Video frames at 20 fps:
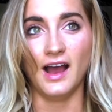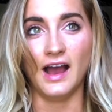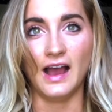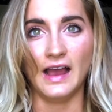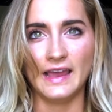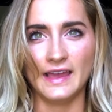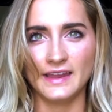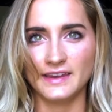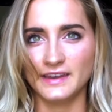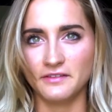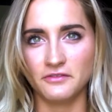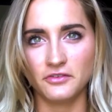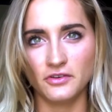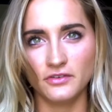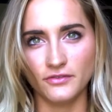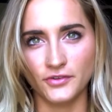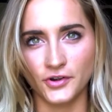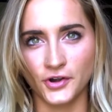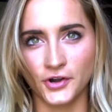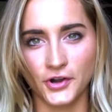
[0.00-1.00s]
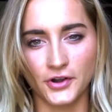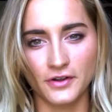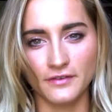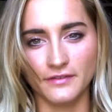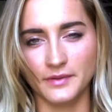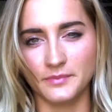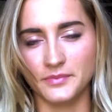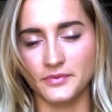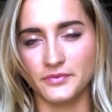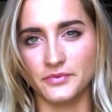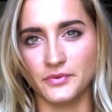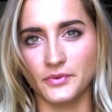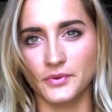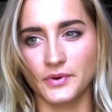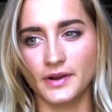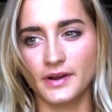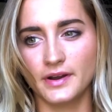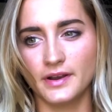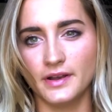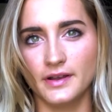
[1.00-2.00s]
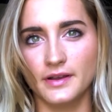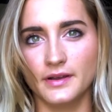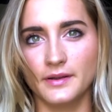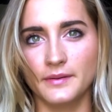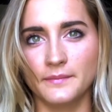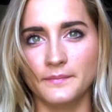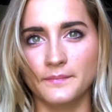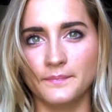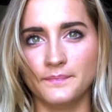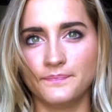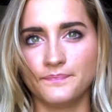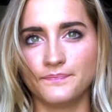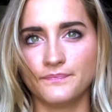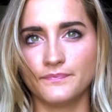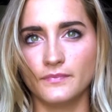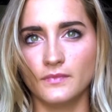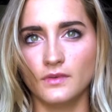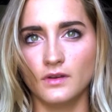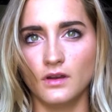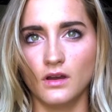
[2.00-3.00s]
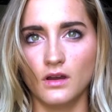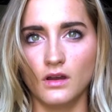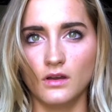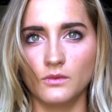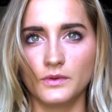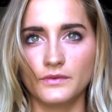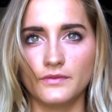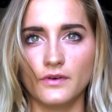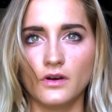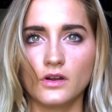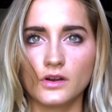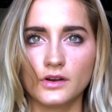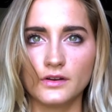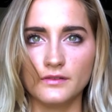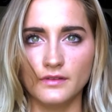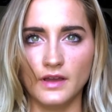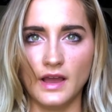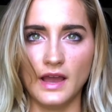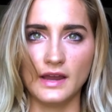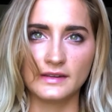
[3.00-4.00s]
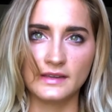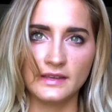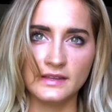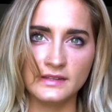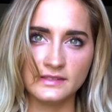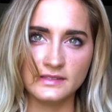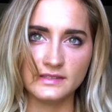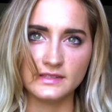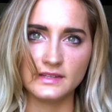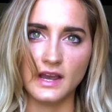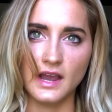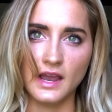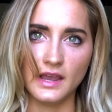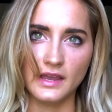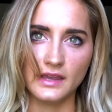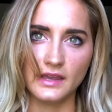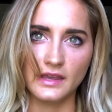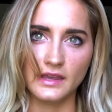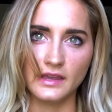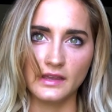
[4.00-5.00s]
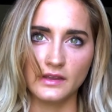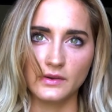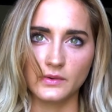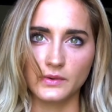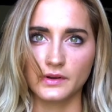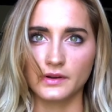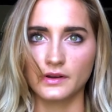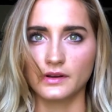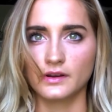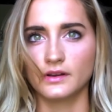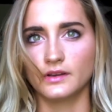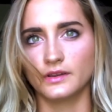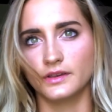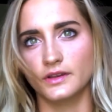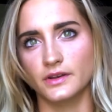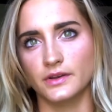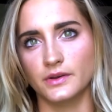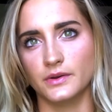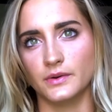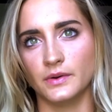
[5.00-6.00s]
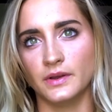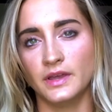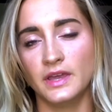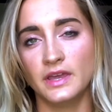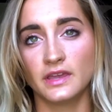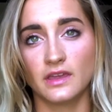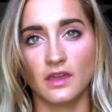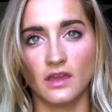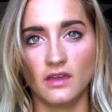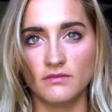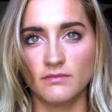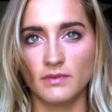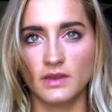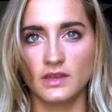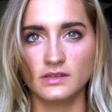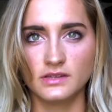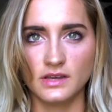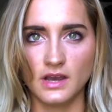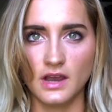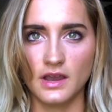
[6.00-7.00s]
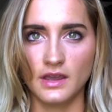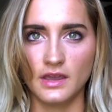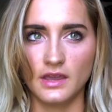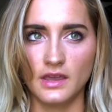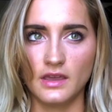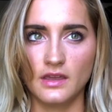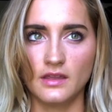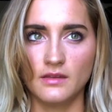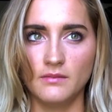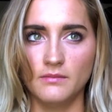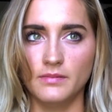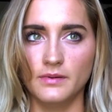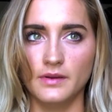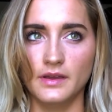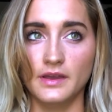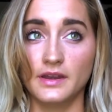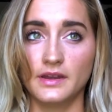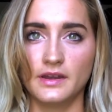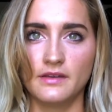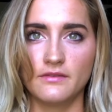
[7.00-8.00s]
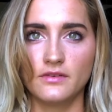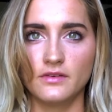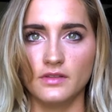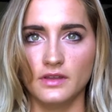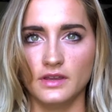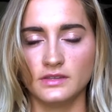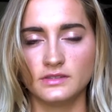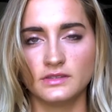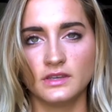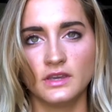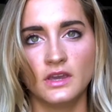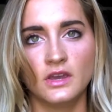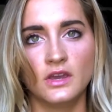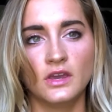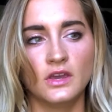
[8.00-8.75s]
I had never even heard of it before. We've all heard of the Atkins diet or, you know, caveman diet, but never this.